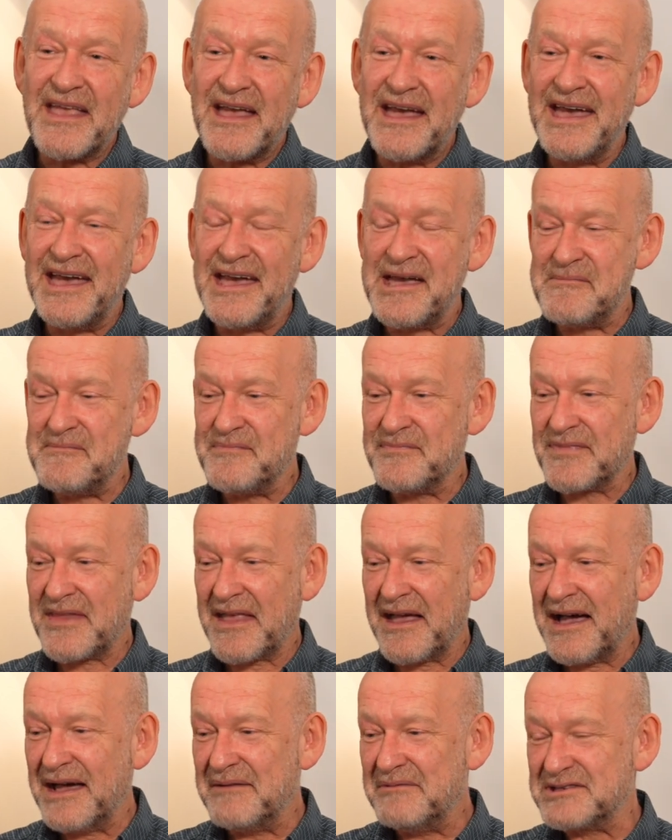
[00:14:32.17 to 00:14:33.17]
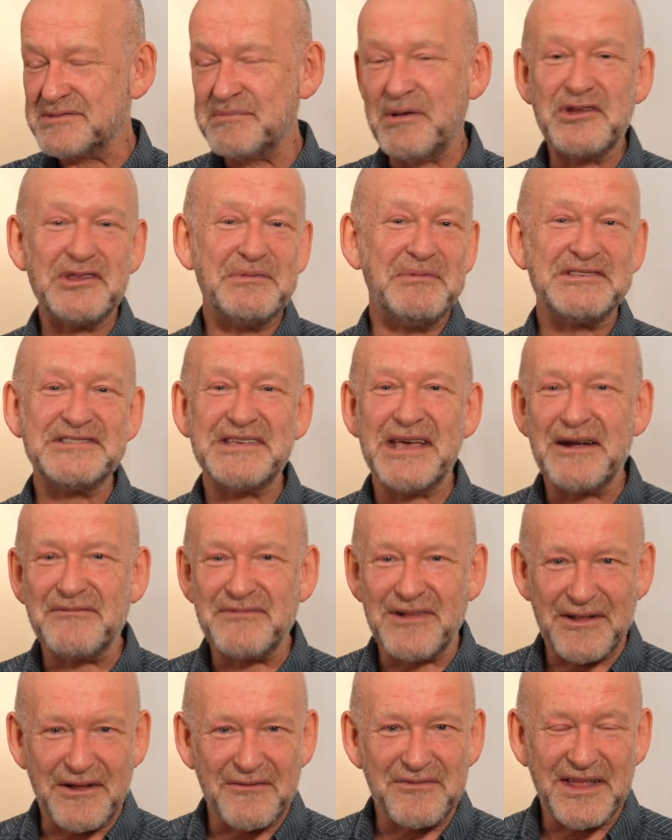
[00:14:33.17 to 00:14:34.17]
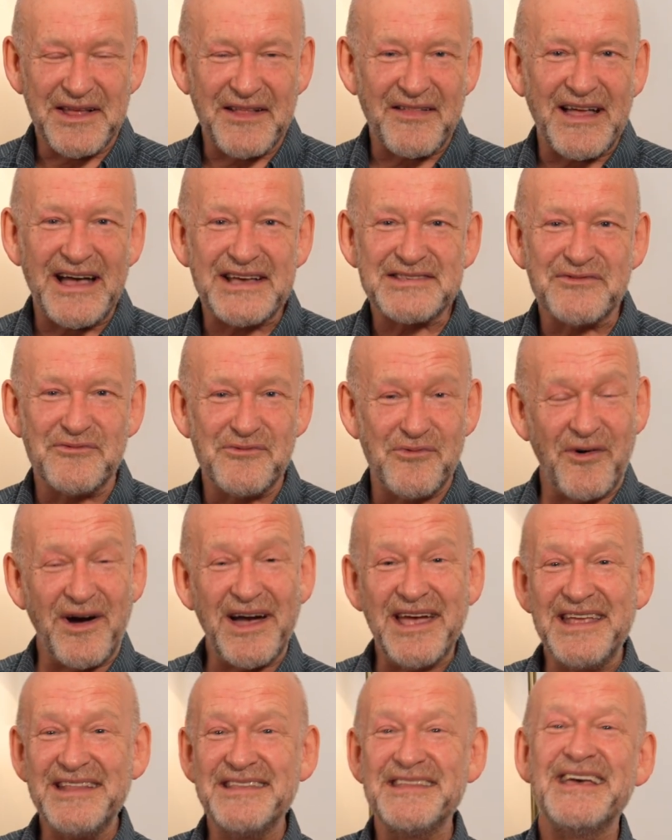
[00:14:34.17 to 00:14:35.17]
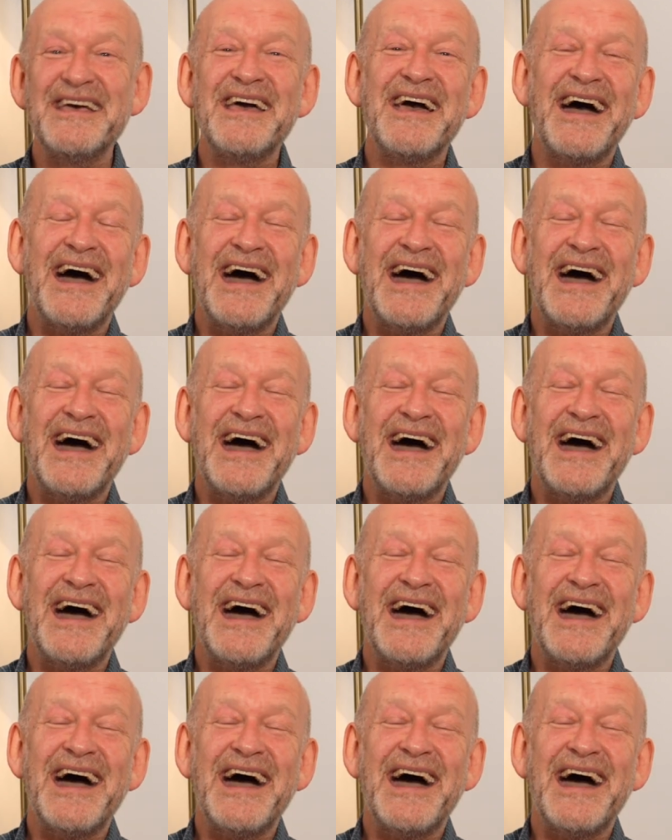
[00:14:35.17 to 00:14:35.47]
I was about to be served a lovely glass of wine,